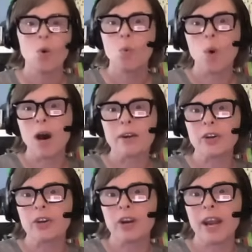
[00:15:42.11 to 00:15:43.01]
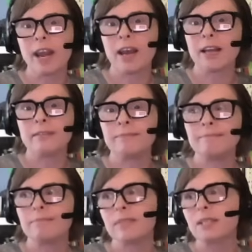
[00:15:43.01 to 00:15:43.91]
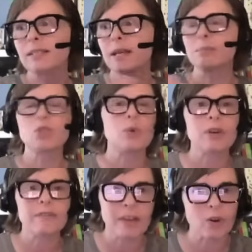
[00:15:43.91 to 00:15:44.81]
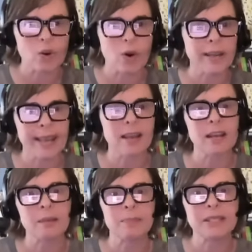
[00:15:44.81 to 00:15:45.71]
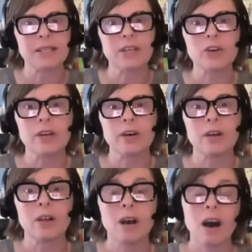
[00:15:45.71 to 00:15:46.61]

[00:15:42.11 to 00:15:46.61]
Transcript: water and some sort of other organic material,